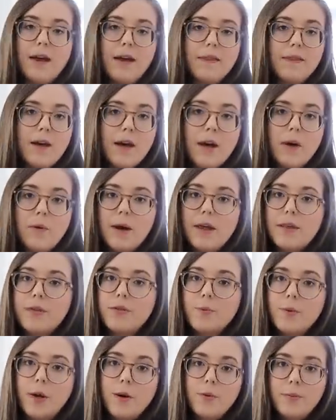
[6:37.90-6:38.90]
pillow, a
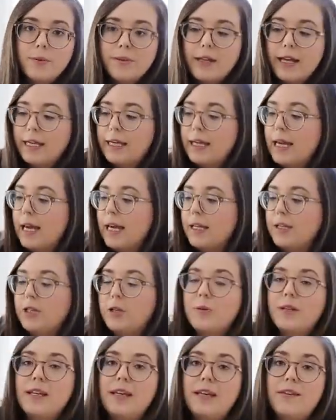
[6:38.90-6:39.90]
throw blanket.
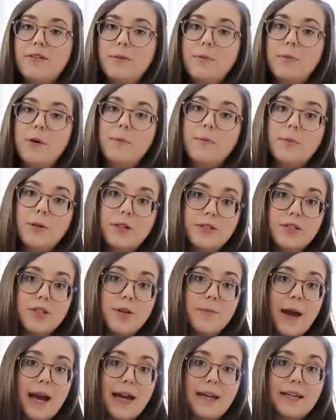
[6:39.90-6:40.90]
You could even put books
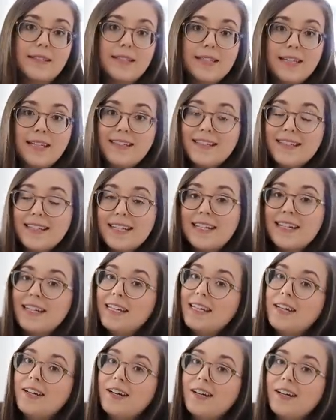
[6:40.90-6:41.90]
or magazines in
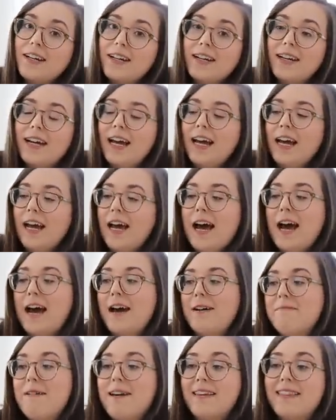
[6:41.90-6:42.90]
here.
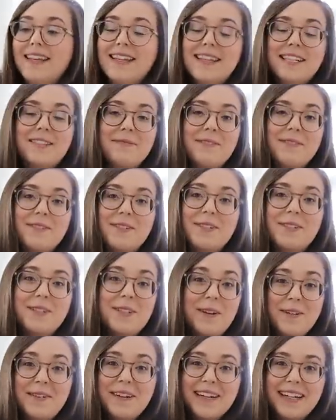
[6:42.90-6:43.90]
I think this one's just
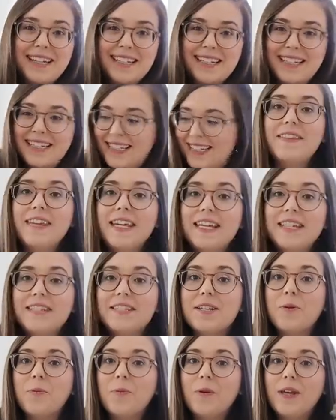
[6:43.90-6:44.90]
so good. These
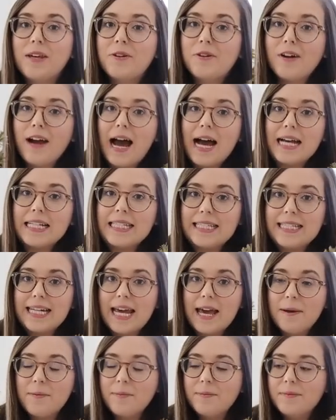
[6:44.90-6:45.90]
wheatgrass
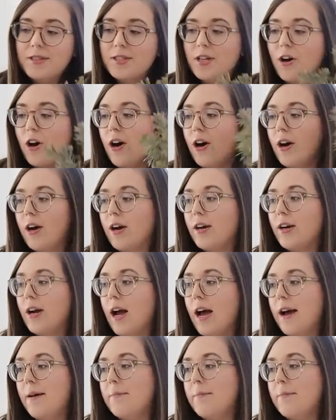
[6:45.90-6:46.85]
stems are